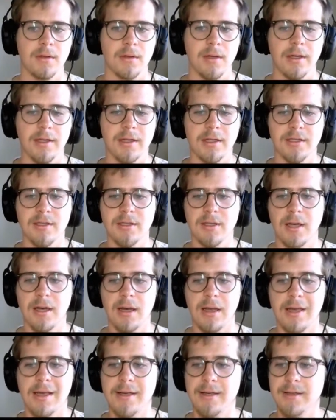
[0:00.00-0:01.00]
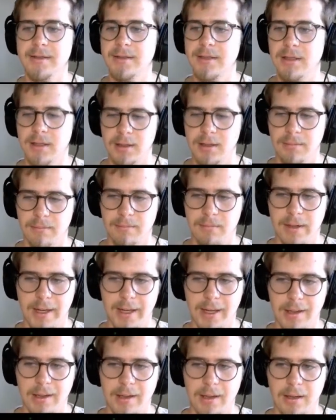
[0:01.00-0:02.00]
Like, this is an easy,
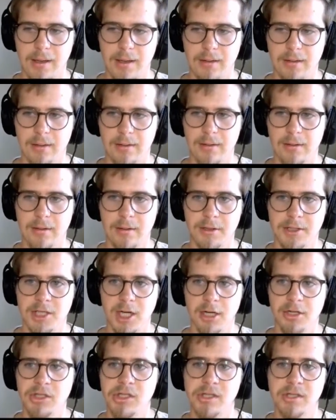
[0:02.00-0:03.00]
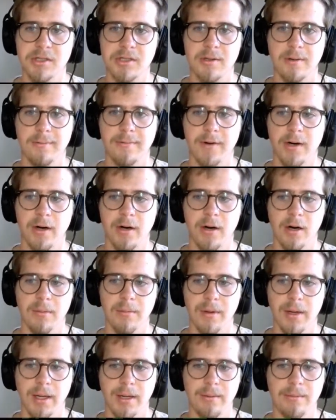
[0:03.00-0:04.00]
like, dungeon so far,
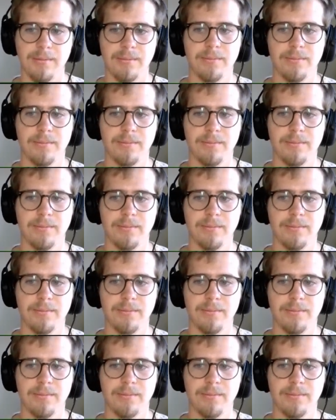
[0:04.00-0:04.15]
but